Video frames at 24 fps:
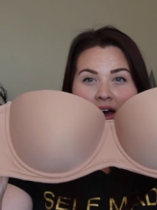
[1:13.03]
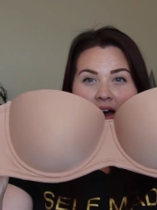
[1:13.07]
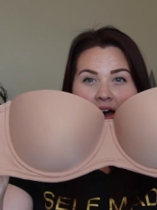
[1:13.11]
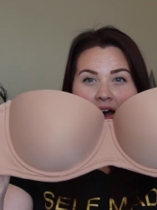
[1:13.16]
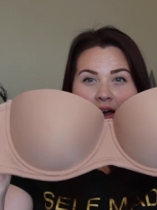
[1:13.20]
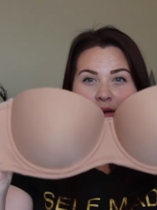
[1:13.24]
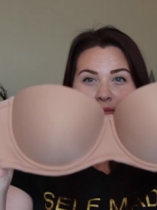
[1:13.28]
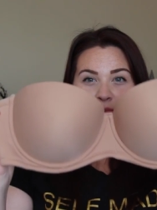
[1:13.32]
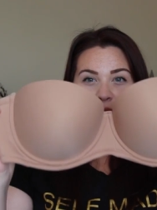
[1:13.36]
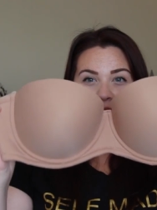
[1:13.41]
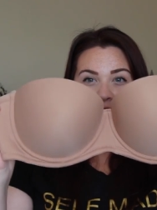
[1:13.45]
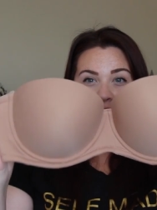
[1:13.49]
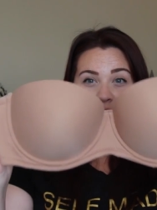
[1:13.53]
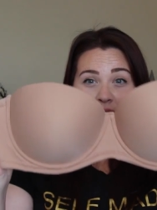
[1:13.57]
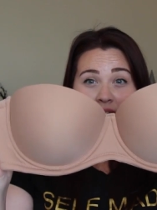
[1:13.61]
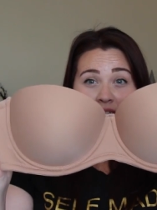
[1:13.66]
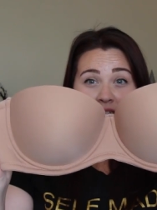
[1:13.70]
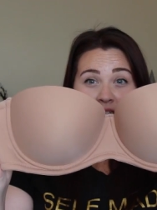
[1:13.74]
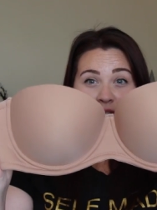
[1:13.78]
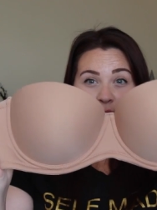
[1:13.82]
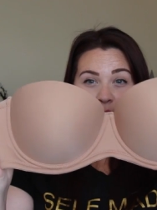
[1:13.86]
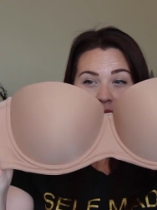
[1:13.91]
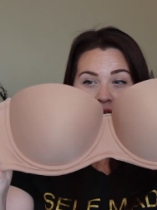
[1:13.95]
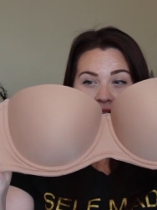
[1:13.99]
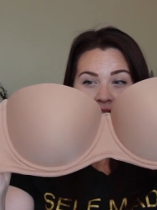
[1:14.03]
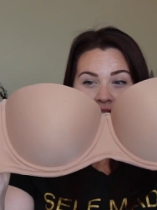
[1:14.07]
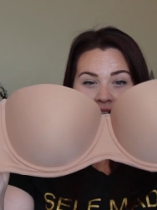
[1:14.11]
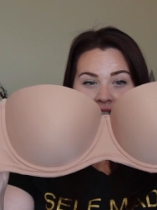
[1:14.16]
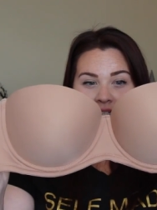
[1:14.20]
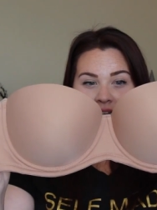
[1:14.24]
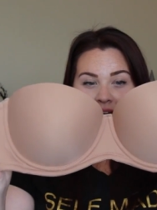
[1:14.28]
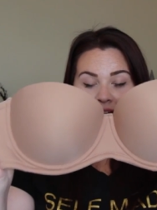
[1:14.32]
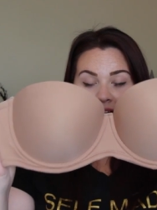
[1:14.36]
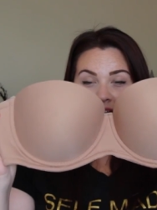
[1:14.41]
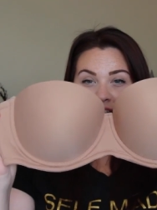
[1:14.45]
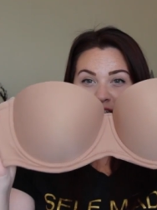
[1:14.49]
So this is what it
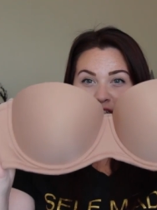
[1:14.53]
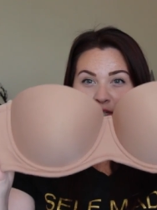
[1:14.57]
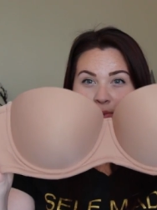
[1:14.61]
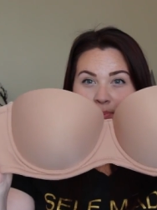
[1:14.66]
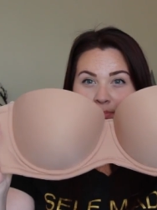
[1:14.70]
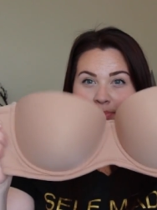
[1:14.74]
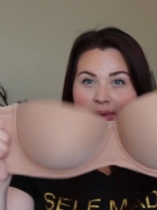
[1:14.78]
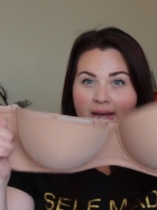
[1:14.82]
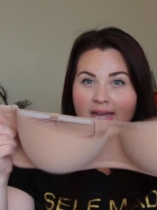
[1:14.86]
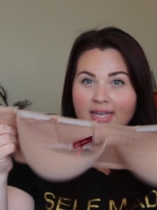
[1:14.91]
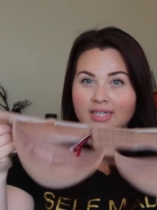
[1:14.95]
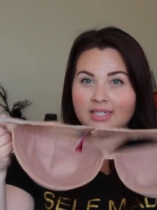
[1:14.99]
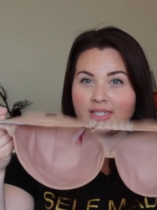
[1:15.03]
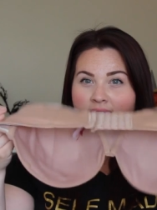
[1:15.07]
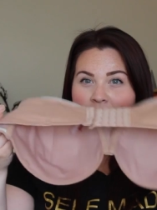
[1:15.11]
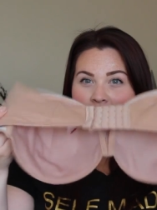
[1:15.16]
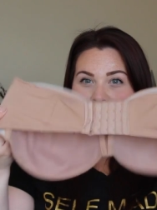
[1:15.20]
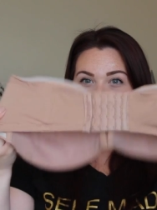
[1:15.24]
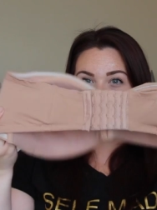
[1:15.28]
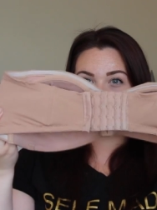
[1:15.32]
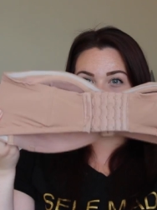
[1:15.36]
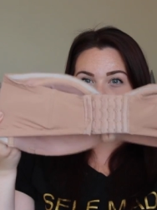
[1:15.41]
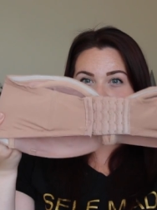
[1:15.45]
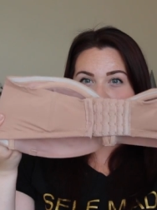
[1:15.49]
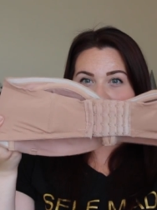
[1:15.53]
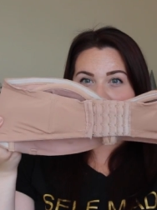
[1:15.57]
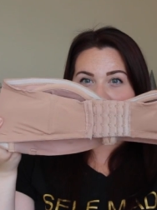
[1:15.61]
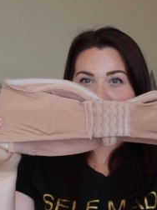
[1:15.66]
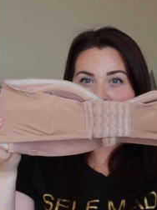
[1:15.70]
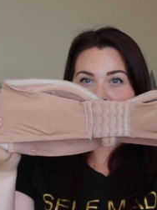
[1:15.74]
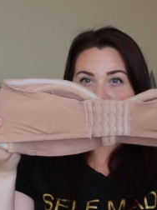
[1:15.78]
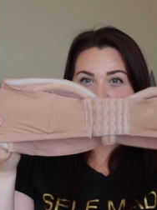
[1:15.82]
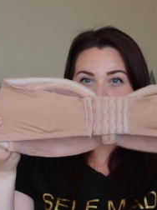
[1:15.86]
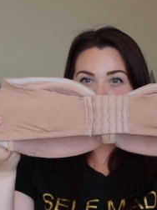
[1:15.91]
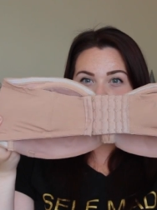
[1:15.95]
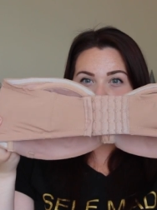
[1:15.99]
looks like. It's your basic
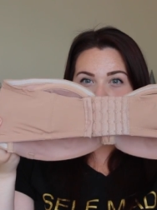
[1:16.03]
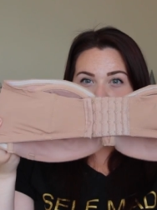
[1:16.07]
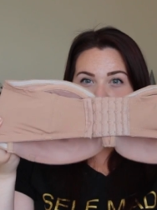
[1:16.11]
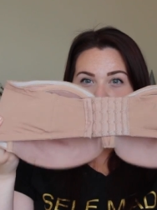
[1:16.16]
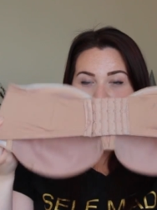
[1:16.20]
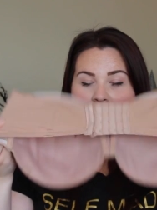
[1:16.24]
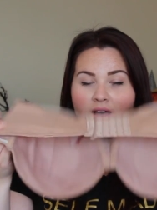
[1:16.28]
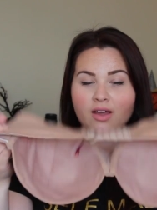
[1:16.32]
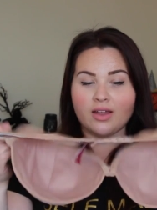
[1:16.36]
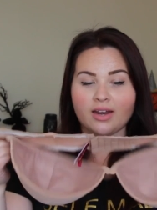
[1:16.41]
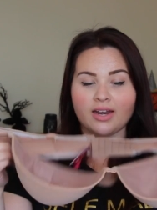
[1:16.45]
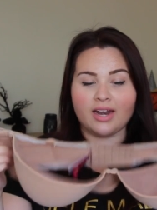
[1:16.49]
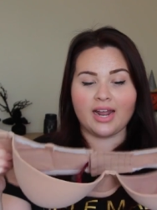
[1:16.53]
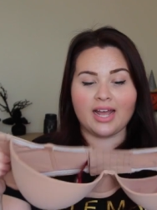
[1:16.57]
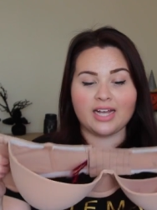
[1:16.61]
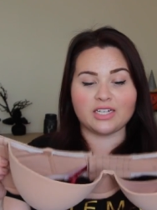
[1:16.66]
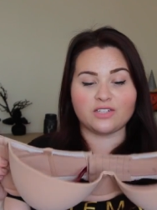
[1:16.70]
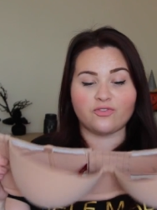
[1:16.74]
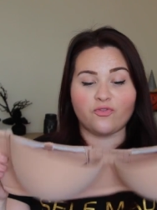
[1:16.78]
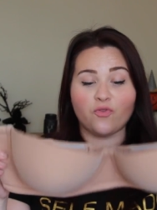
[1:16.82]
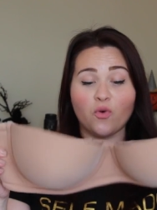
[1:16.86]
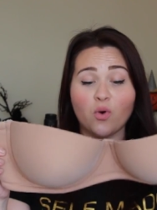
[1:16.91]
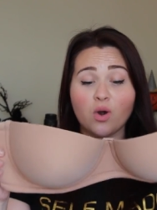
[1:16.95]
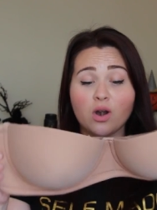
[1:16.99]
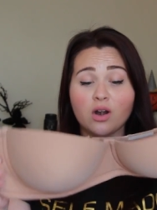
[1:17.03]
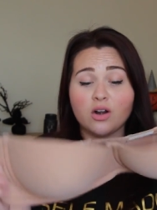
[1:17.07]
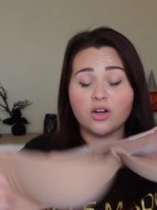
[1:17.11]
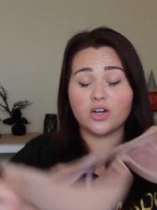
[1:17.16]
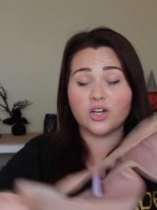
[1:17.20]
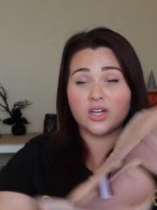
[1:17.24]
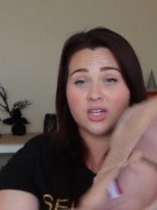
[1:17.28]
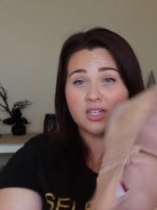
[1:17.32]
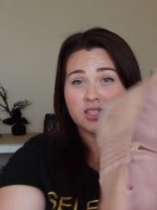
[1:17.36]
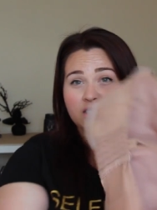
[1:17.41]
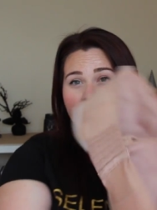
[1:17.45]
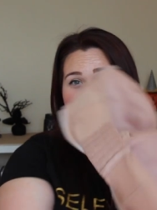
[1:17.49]
padded bra. It has 4
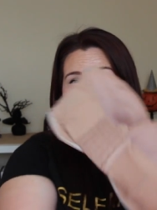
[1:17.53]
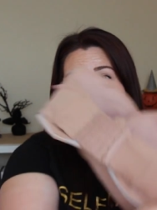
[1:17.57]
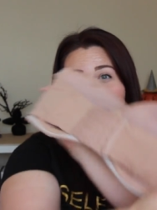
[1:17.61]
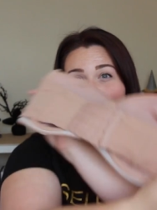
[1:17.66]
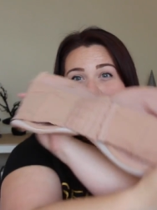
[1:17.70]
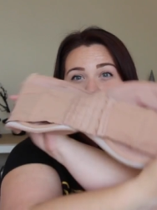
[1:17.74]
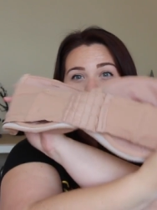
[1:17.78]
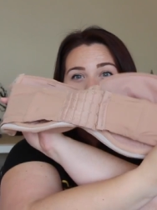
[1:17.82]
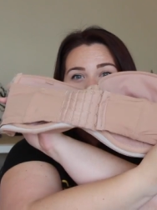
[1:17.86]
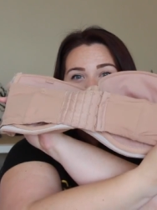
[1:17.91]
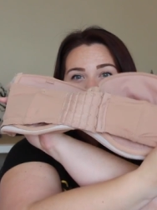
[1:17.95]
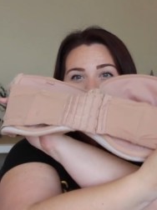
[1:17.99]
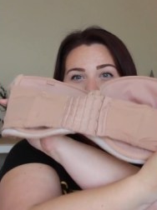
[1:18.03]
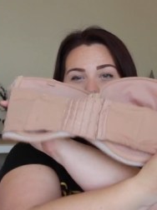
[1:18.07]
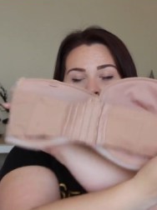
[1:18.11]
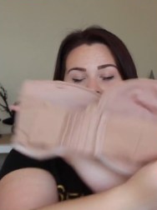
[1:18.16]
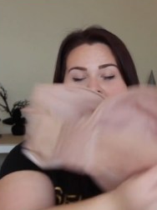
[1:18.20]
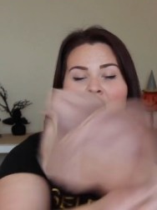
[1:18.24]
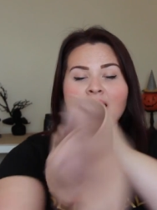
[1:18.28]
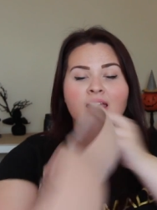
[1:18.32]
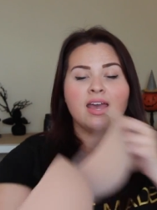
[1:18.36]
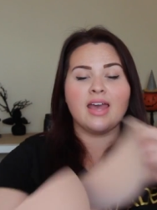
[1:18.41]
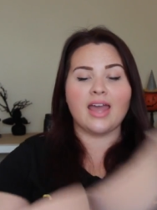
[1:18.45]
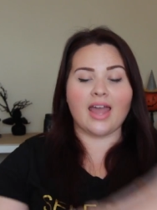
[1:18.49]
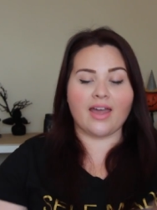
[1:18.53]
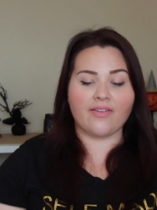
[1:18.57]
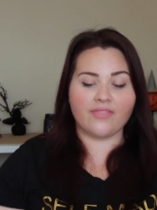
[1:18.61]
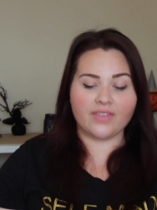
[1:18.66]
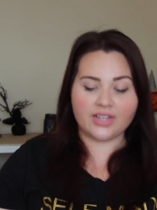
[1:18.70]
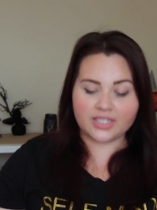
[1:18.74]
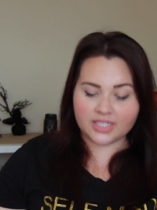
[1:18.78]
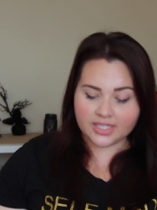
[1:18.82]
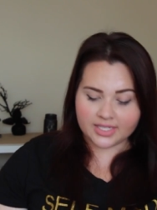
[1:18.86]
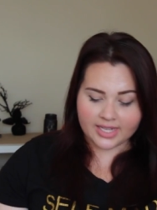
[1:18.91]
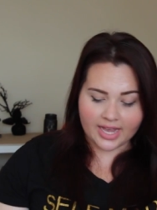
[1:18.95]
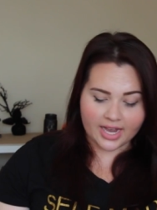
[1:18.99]
hooks on the back,
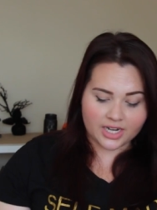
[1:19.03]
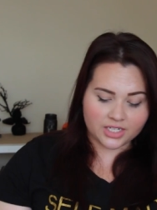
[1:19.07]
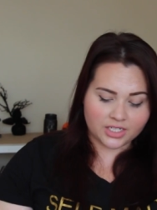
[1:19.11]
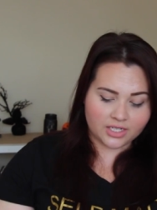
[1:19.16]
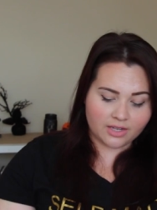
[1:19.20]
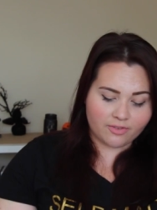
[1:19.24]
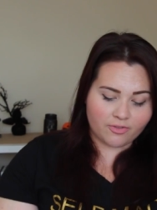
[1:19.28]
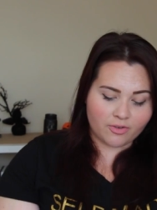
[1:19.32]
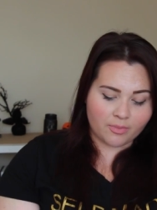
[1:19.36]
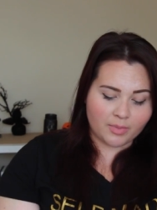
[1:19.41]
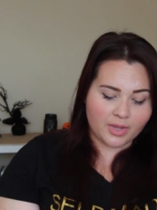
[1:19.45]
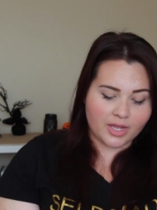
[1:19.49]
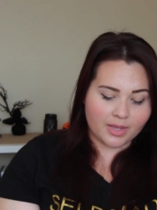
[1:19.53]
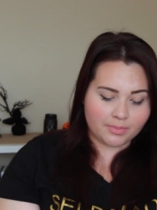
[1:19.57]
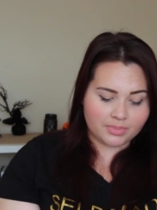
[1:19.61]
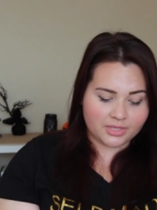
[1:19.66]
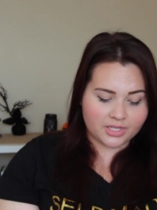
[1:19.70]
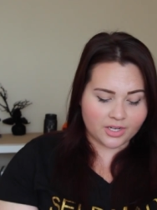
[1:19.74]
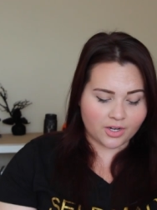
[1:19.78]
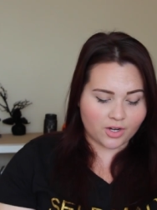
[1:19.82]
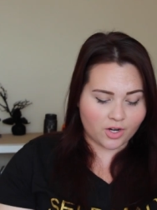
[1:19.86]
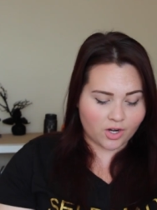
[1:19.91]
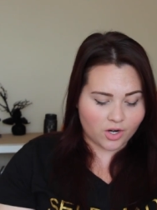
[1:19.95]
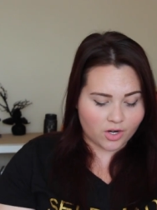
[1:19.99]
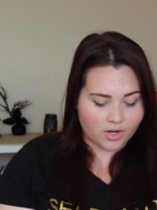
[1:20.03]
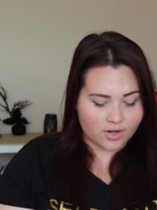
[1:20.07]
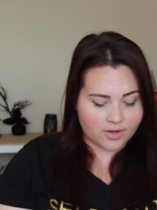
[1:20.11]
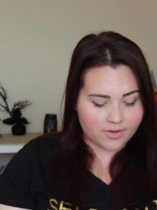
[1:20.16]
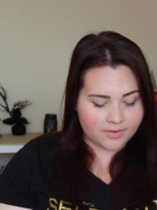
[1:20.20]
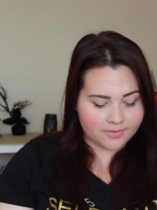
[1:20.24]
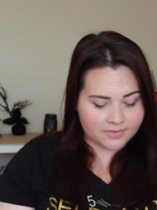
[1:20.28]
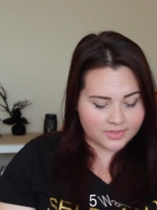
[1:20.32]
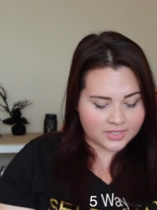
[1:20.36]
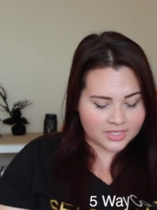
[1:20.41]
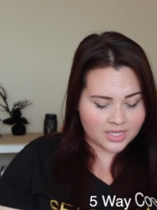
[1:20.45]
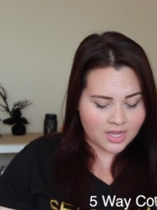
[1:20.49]
and this is actually from Hips and
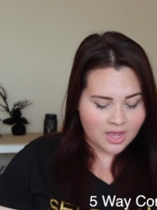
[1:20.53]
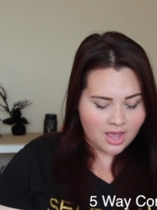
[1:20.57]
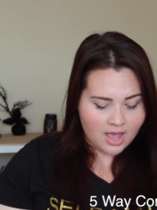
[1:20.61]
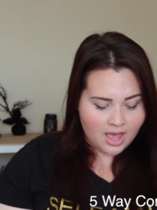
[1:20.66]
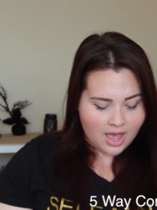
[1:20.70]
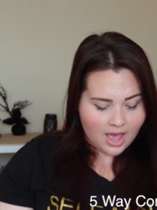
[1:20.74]
Curves.